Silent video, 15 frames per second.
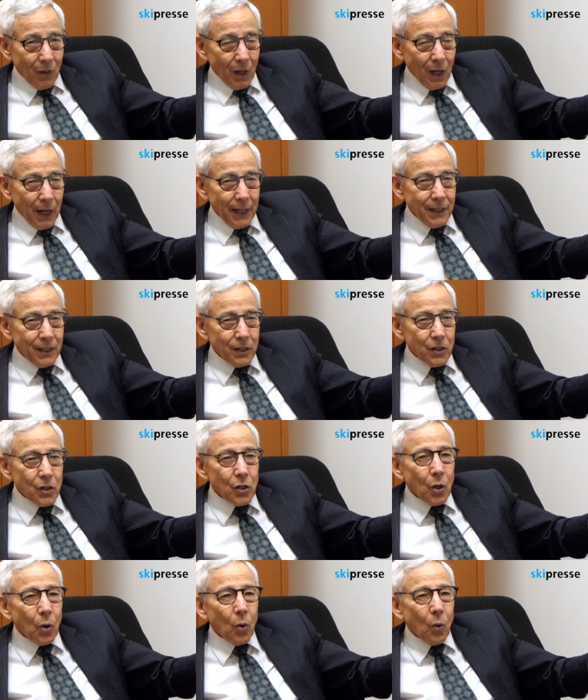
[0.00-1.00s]
I didn't
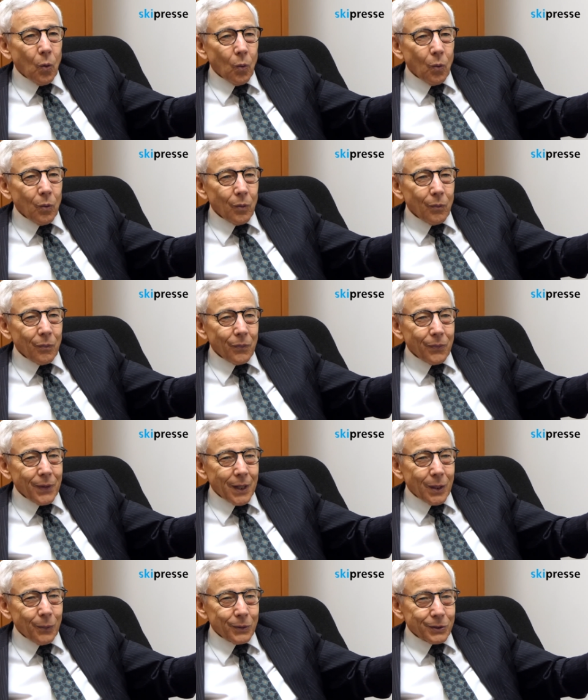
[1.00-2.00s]
know
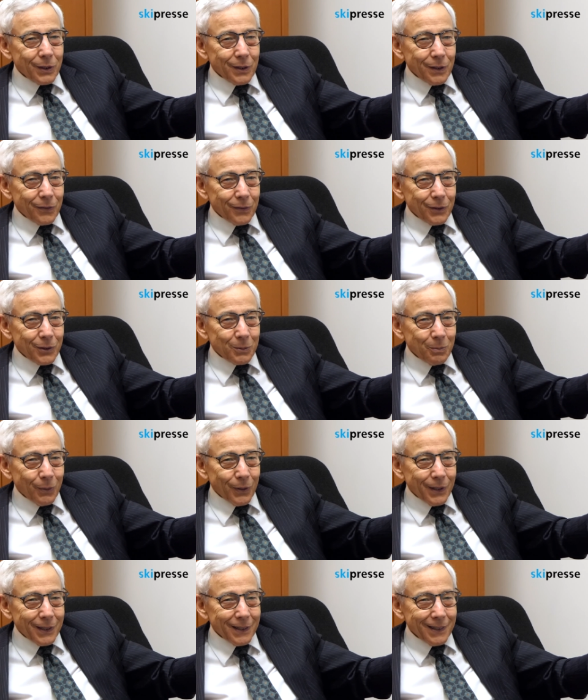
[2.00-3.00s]
that it was a different
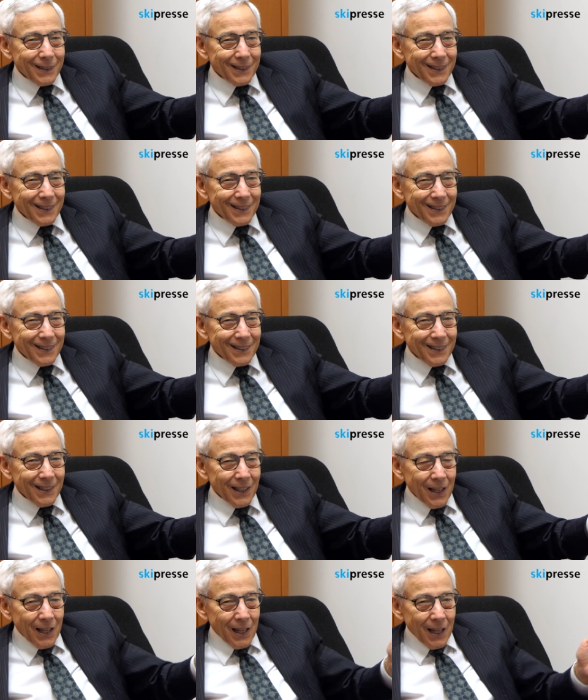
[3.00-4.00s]
sport,
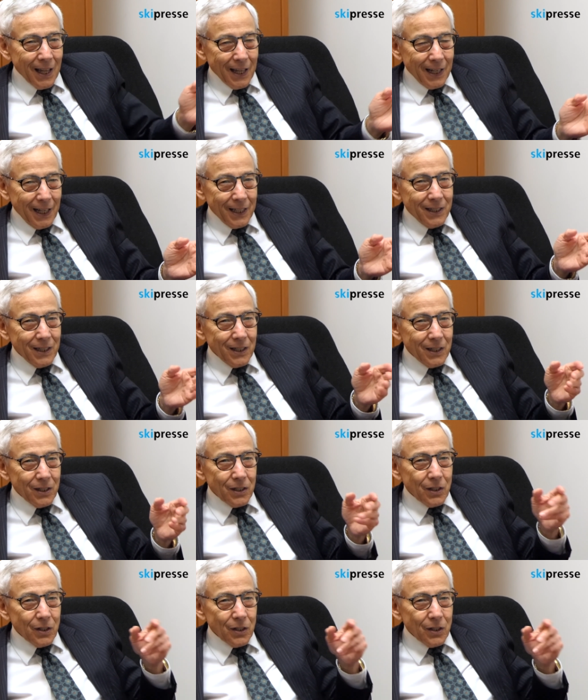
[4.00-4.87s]
and I didn't.